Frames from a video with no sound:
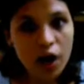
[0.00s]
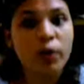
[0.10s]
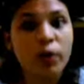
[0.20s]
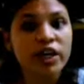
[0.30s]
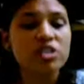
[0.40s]

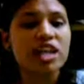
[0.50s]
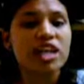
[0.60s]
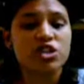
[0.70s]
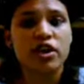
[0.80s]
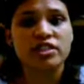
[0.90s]
Windows
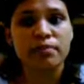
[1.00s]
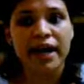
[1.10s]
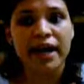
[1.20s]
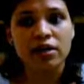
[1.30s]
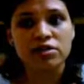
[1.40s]
Azure is a
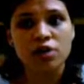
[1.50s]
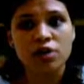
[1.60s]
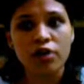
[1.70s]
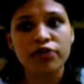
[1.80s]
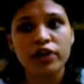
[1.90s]

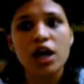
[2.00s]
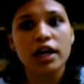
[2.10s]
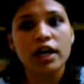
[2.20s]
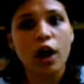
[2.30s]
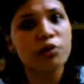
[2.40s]
Microsoft
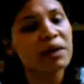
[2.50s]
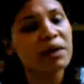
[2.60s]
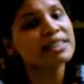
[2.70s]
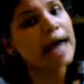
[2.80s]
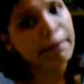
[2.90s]

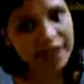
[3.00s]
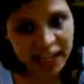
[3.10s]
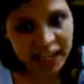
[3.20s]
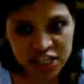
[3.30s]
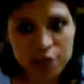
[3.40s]
cloud-based
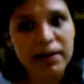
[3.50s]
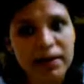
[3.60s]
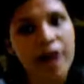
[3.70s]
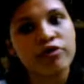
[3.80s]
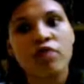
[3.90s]
application
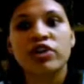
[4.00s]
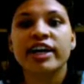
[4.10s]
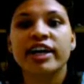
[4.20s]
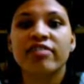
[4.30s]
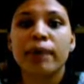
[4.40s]
platform for
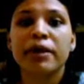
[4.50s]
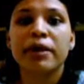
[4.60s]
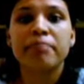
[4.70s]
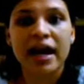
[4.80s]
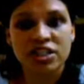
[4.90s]

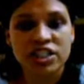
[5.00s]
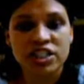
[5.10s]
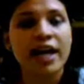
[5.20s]
developing, managing,